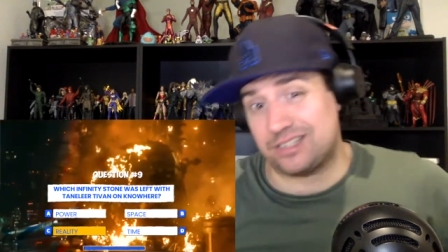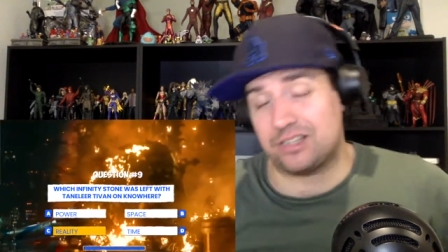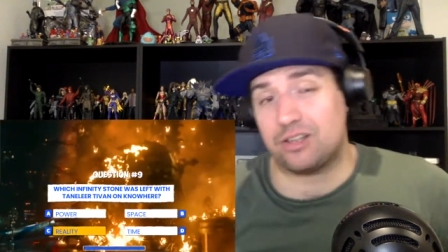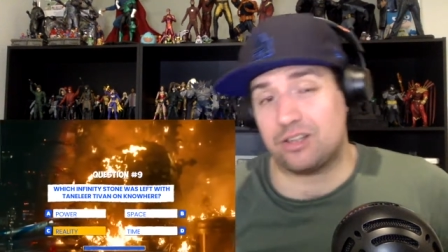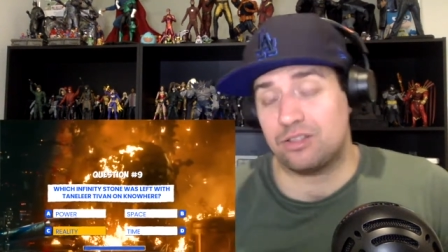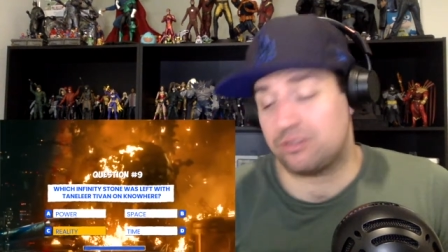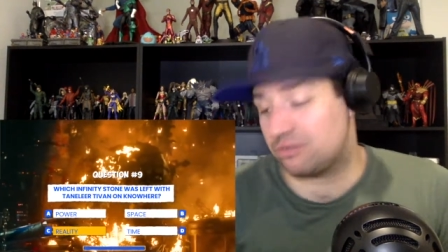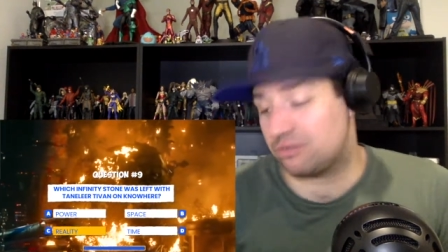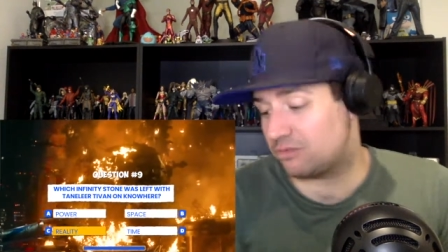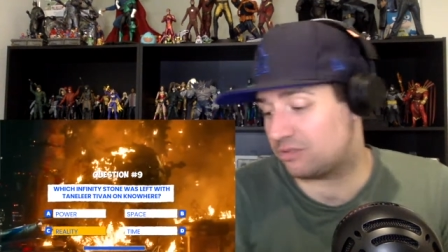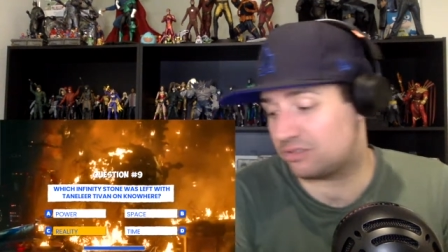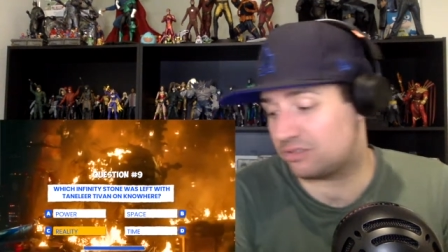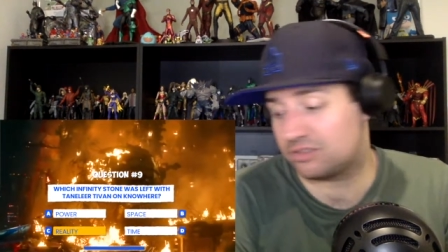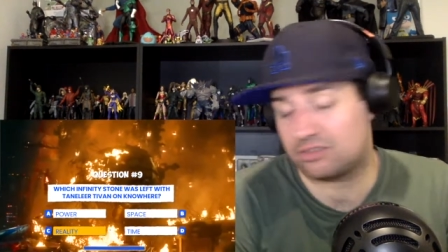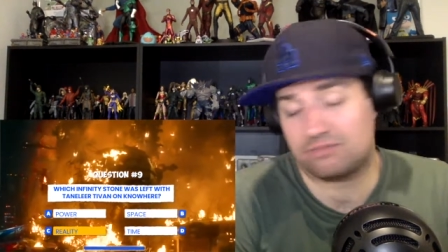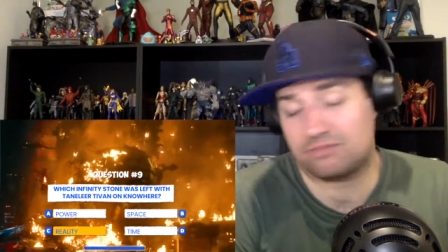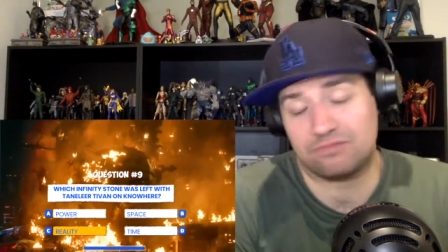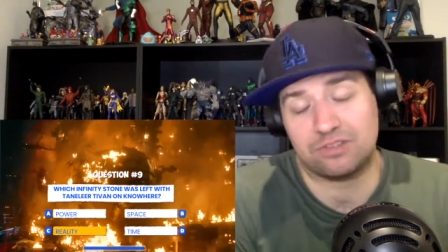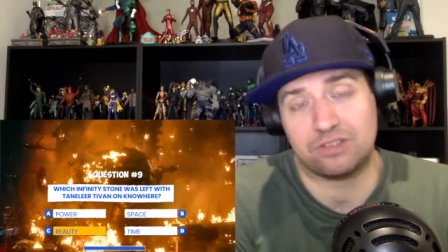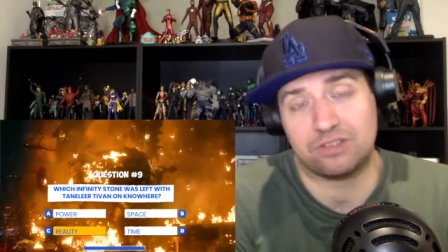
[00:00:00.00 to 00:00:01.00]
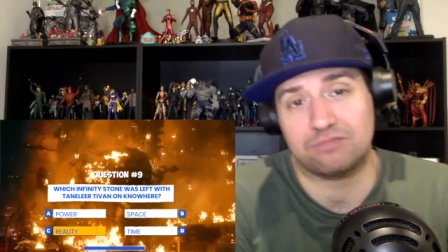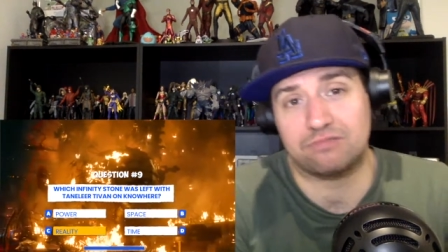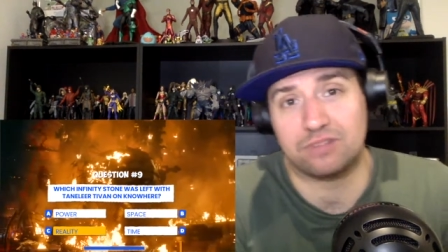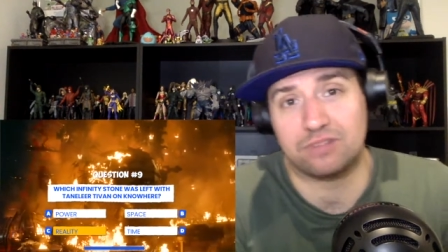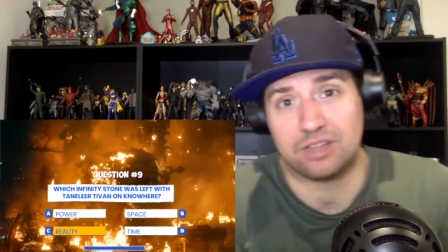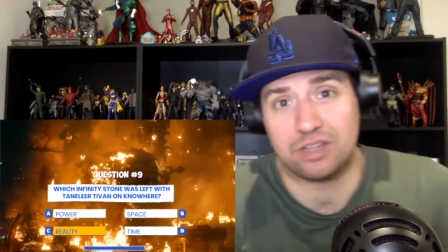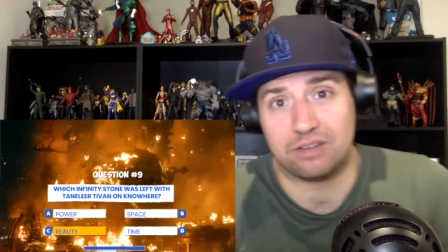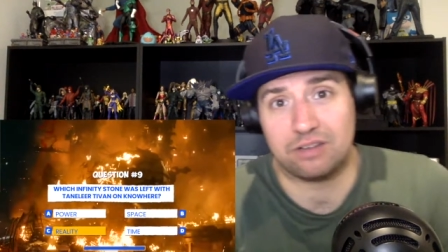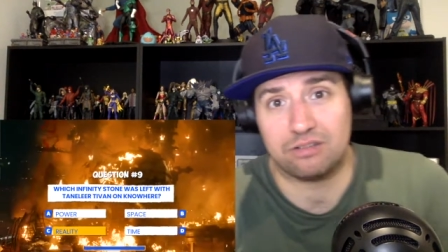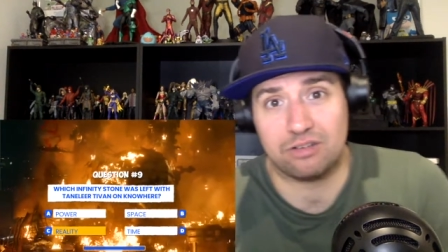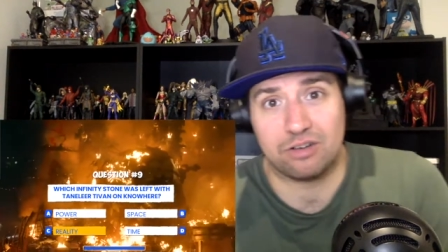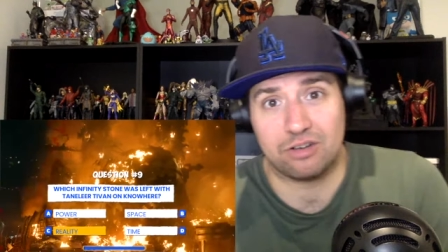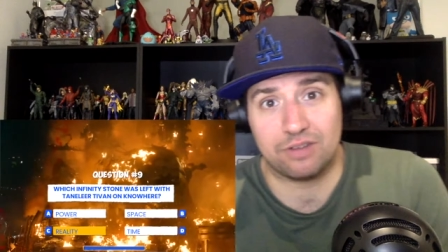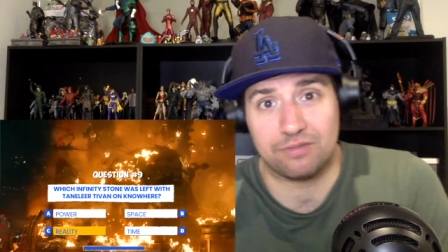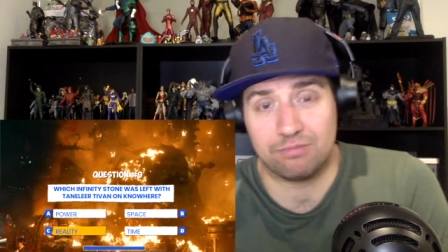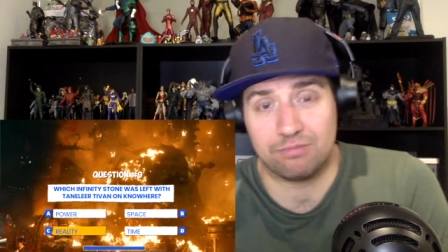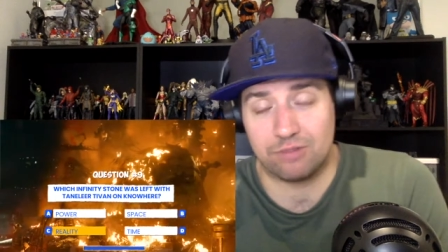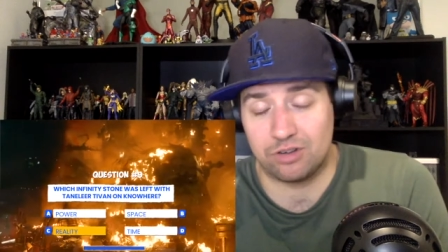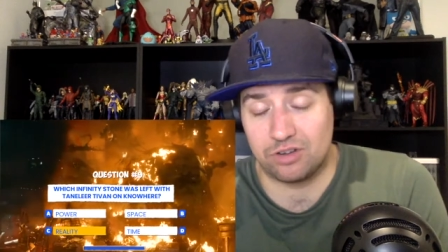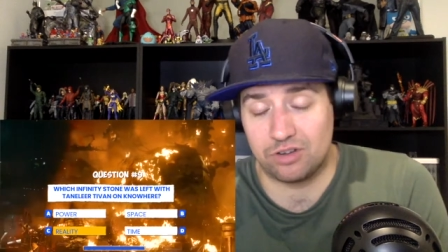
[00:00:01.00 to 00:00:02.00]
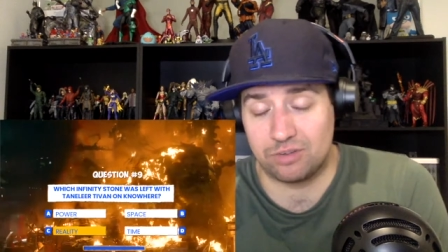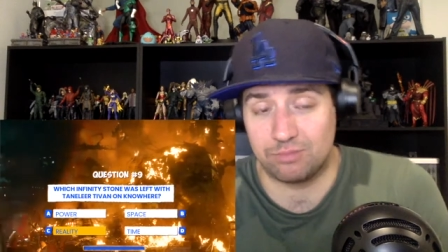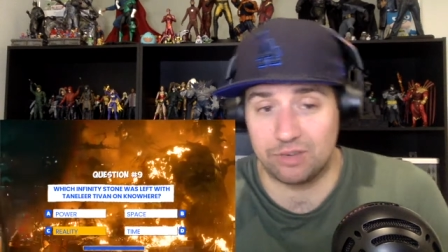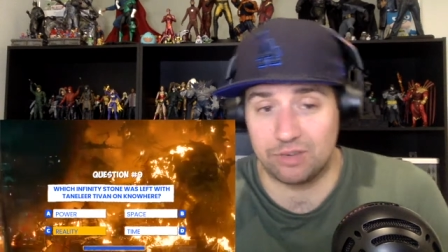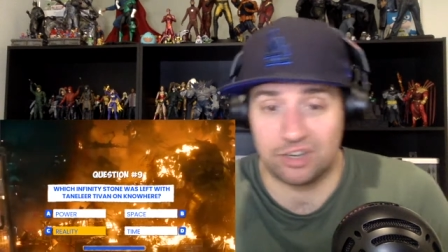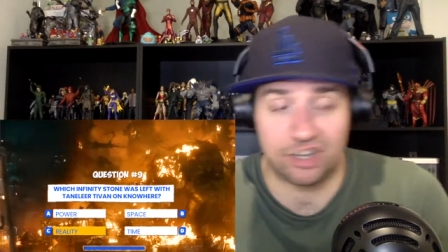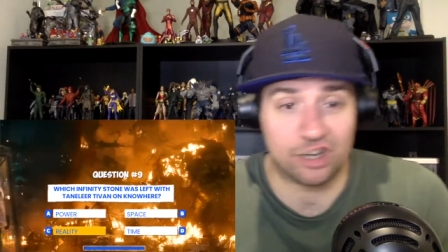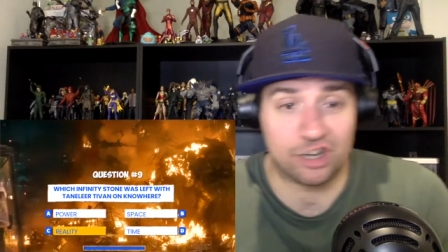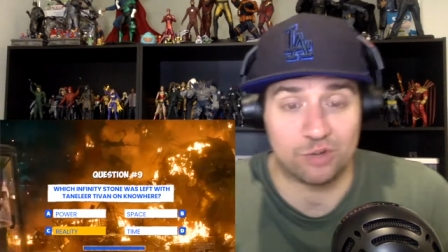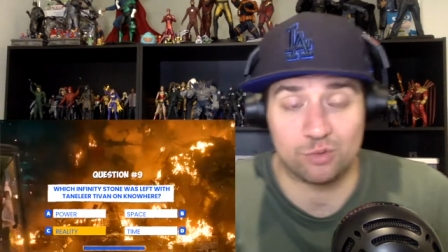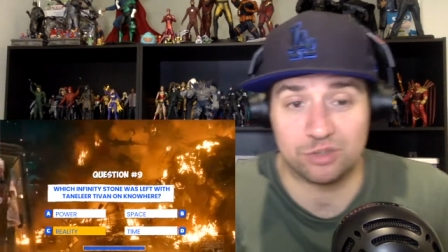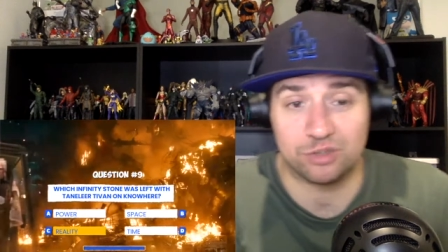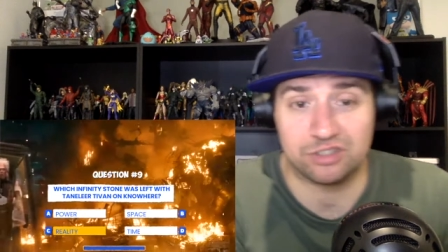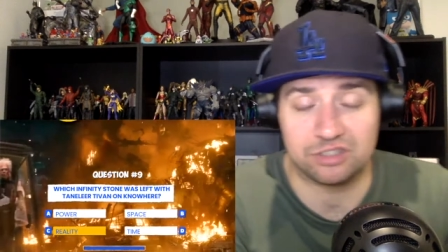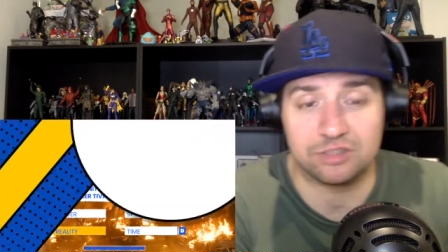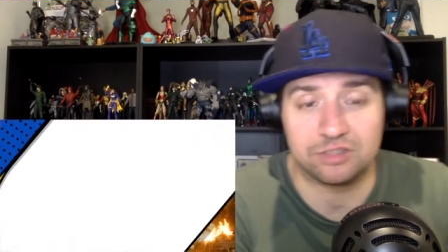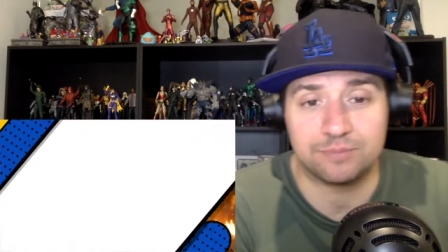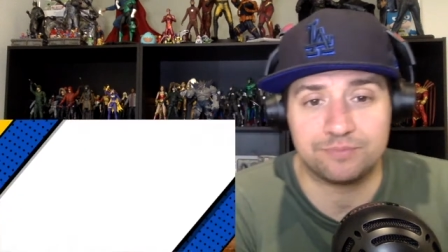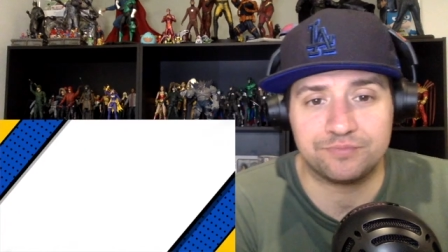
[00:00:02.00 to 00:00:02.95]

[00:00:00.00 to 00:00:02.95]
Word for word: I thought I was getting nine from nine, but no, I wasn't.